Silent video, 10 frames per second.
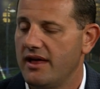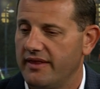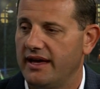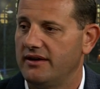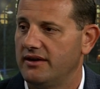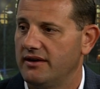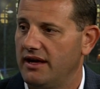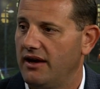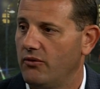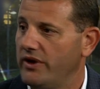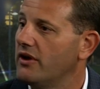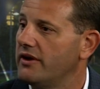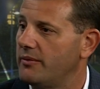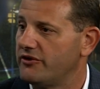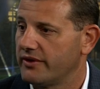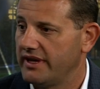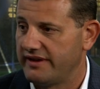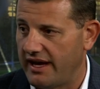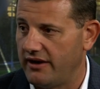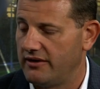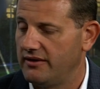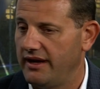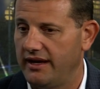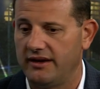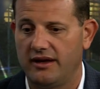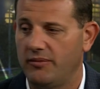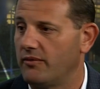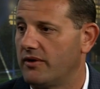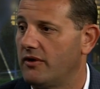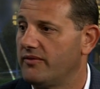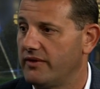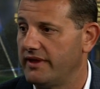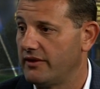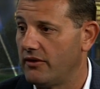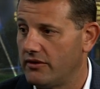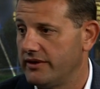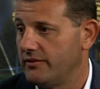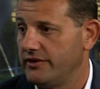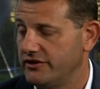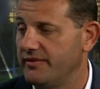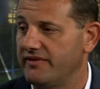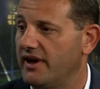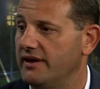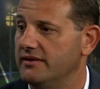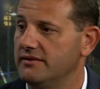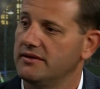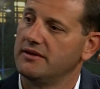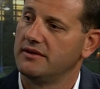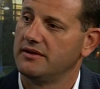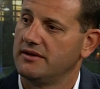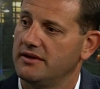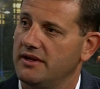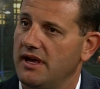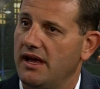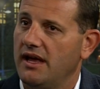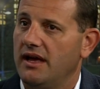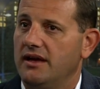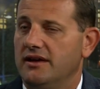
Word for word: that uh, we know numbers will get tighter, and uh, but we're hopeful that they'll hold, and we should be fine. Were you shocked? I mean,